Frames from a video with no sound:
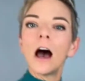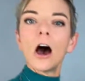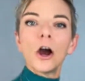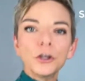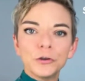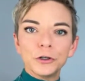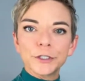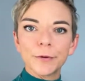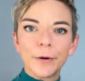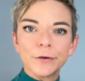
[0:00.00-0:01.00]
Our union's
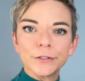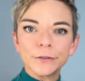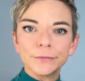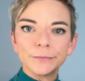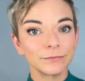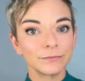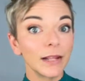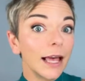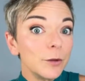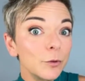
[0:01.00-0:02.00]
proposal.
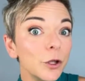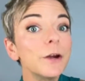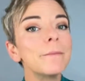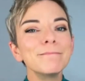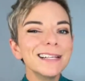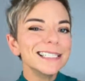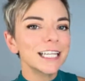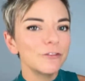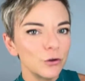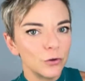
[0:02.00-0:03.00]
An employer must
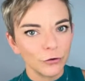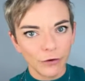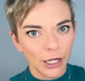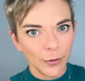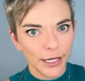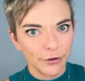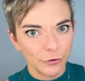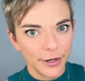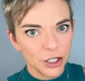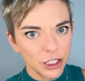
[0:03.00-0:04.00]
give you the following
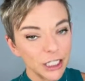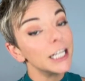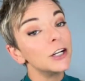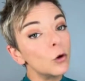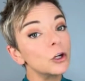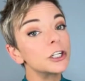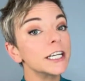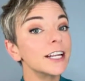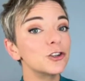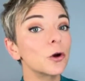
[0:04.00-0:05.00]
information in order to
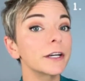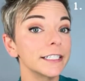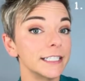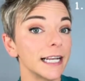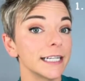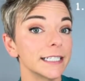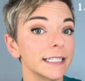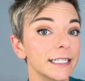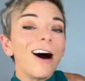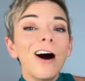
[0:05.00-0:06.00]
get your consent.
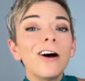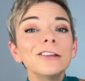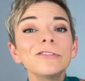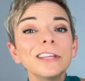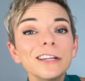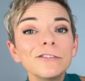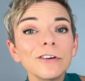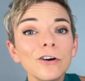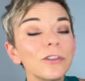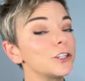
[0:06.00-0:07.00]
All of the
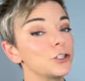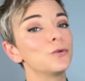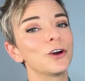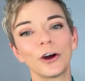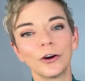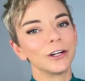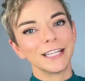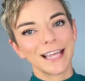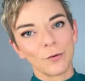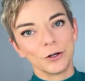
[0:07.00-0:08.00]
info that you currently
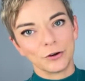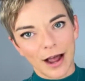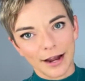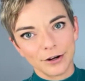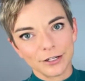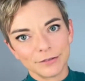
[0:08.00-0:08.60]
get when you're hired.